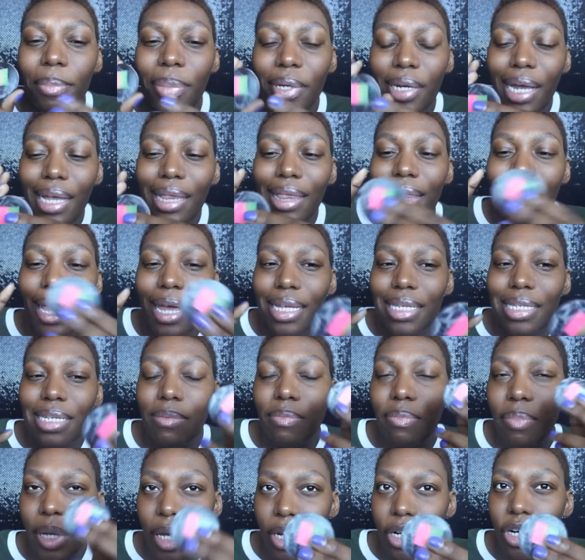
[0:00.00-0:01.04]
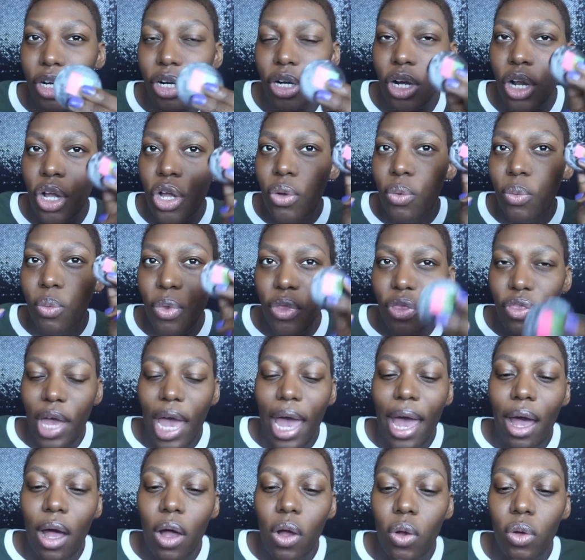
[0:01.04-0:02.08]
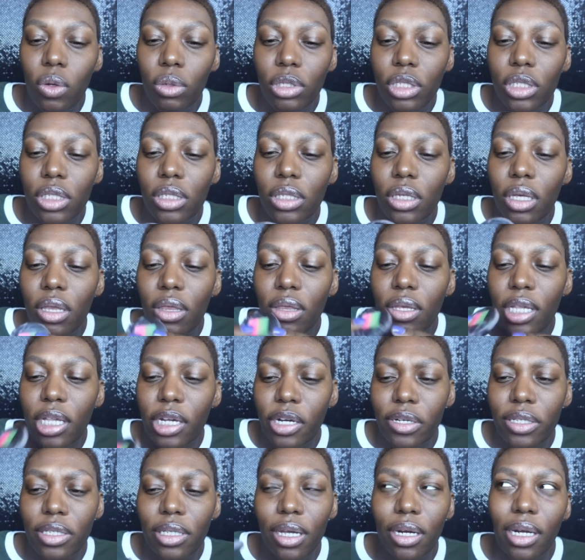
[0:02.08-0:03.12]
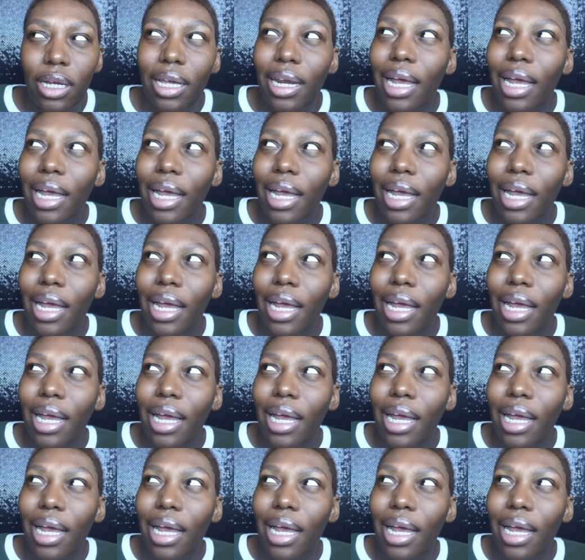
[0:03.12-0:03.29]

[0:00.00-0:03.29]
but I liked it better without the Clarisonic.